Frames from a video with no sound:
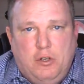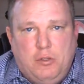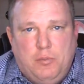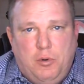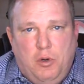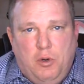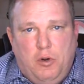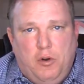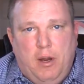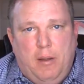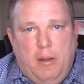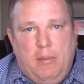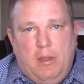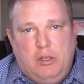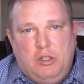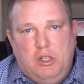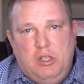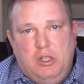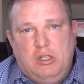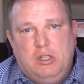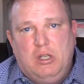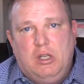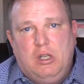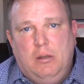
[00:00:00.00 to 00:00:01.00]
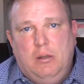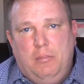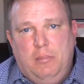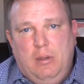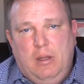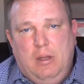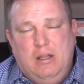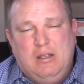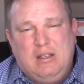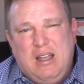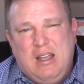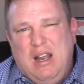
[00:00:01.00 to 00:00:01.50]
program that she's going to be.
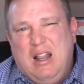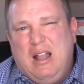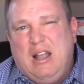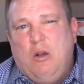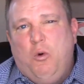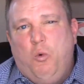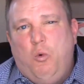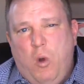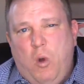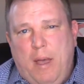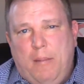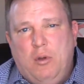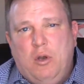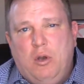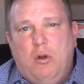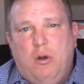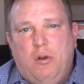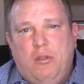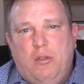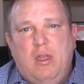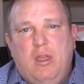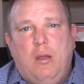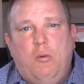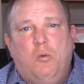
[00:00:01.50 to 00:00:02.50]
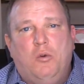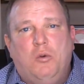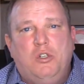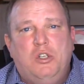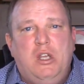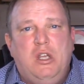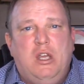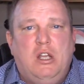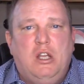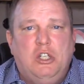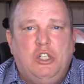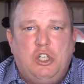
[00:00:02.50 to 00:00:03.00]
It's kind of like a webinar thing where
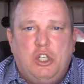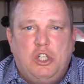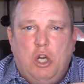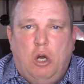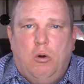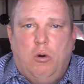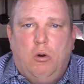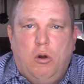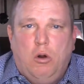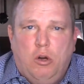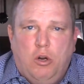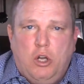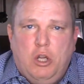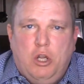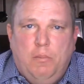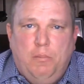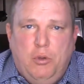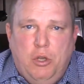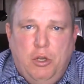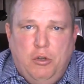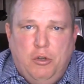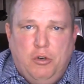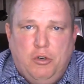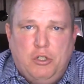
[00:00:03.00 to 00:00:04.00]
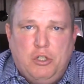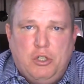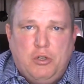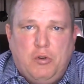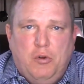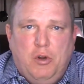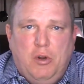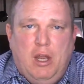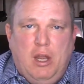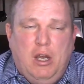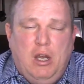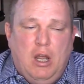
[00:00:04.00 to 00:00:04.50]
she can show her computer
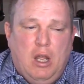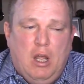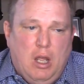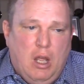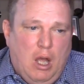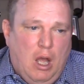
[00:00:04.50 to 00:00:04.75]
screen,